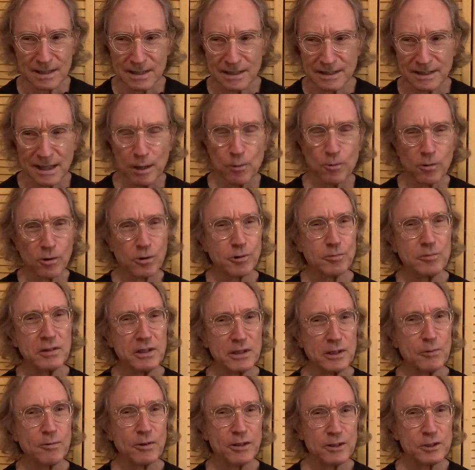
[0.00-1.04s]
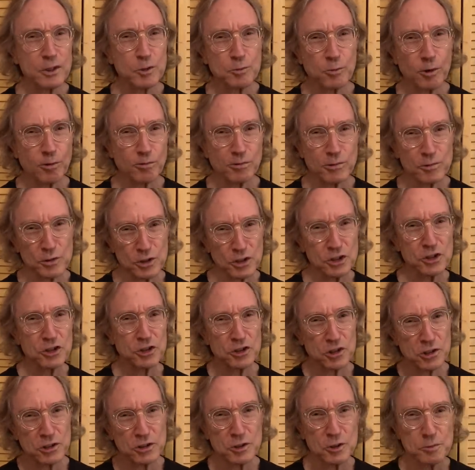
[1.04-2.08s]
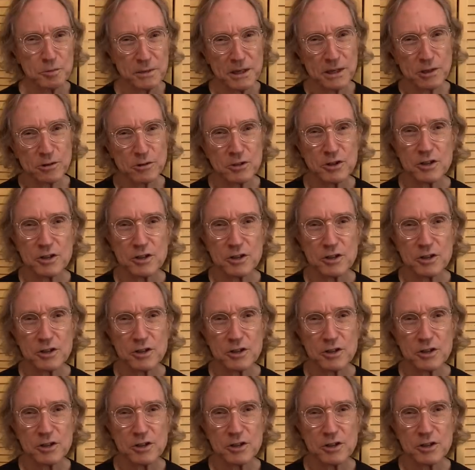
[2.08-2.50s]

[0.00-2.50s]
They work really well in small rooms. Your speaker